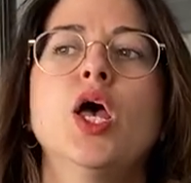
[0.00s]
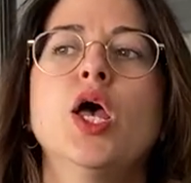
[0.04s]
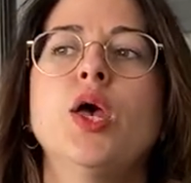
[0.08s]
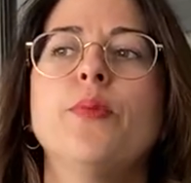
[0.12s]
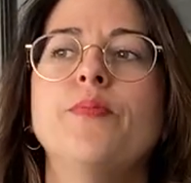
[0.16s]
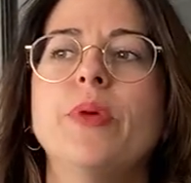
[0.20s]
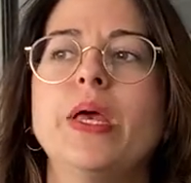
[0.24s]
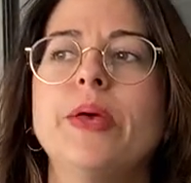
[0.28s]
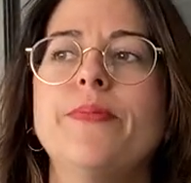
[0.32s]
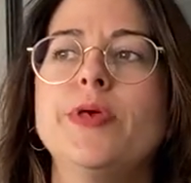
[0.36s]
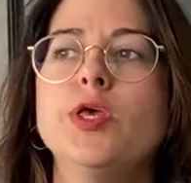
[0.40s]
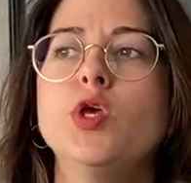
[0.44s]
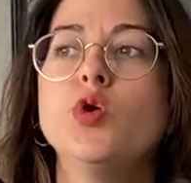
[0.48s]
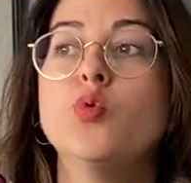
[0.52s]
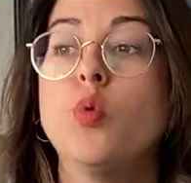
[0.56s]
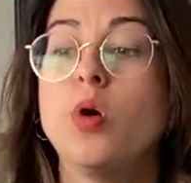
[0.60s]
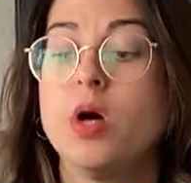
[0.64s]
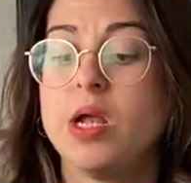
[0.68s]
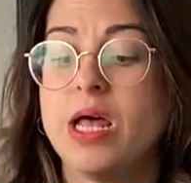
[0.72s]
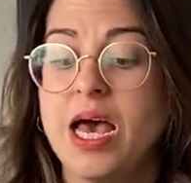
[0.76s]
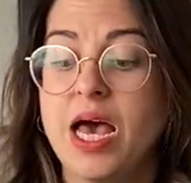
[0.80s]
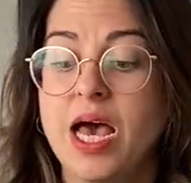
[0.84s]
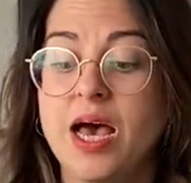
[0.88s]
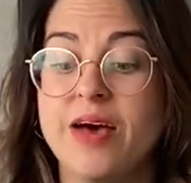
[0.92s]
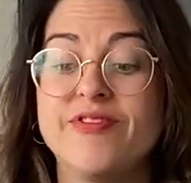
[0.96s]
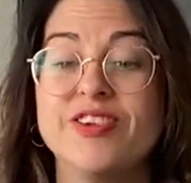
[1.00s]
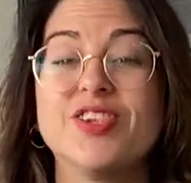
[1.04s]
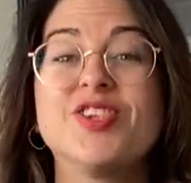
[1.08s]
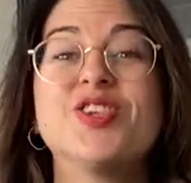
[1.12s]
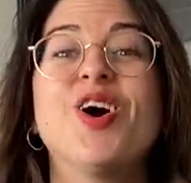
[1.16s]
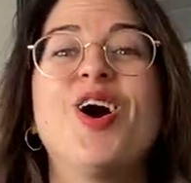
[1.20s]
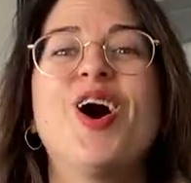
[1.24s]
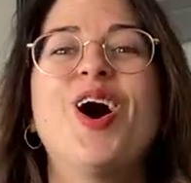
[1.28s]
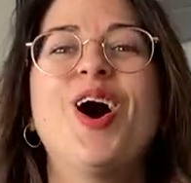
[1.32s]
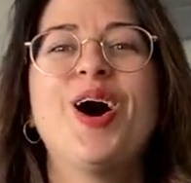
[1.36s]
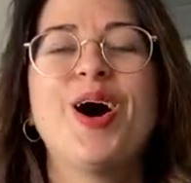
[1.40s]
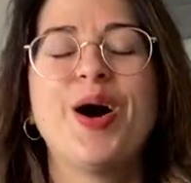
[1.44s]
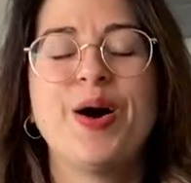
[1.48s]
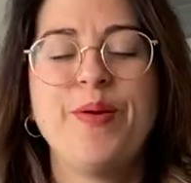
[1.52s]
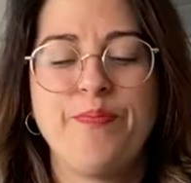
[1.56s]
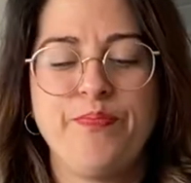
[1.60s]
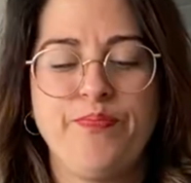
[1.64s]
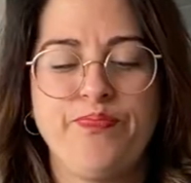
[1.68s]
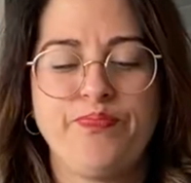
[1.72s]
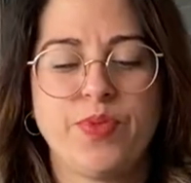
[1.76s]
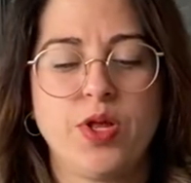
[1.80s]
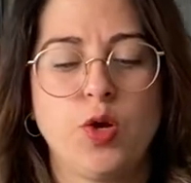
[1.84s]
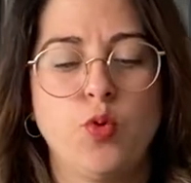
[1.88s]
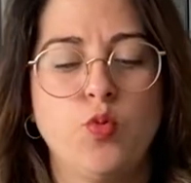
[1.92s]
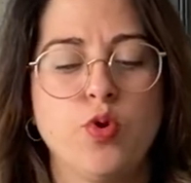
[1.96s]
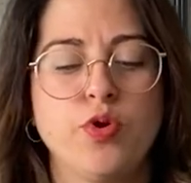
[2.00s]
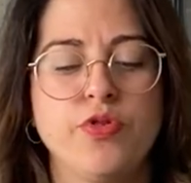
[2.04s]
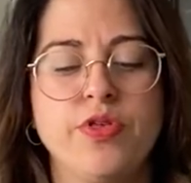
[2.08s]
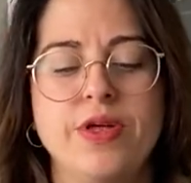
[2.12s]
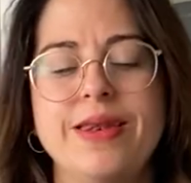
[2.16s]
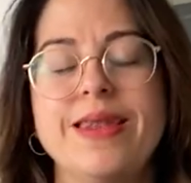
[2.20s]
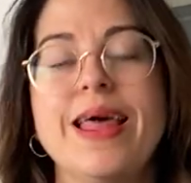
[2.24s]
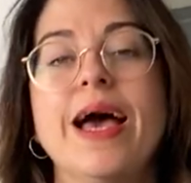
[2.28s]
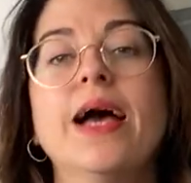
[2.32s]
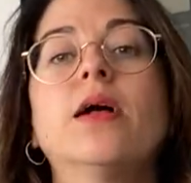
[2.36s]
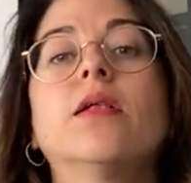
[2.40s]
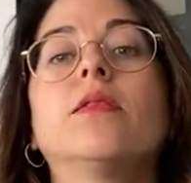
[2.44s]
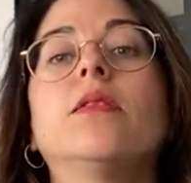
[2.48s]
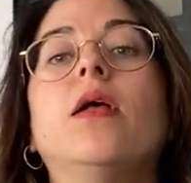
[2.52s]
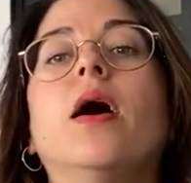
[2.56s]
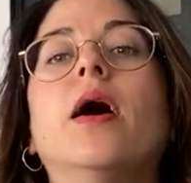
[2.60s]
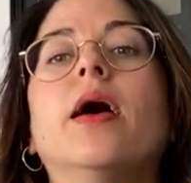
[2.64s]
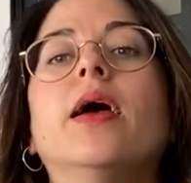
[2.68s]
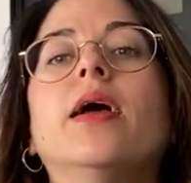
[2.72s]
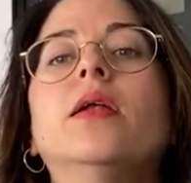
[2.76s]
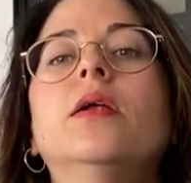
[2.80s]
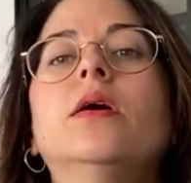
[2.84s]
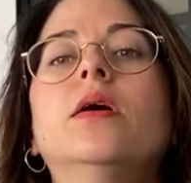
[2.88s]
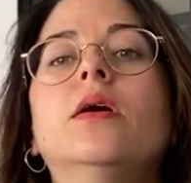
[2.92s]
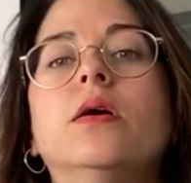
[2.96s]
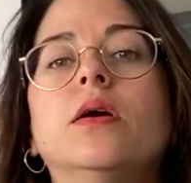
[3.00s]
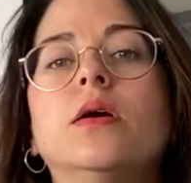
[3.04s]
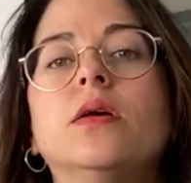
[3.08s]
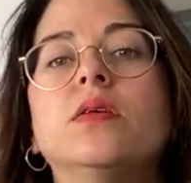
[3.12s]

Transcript: Maybe you want to have a top where the neckline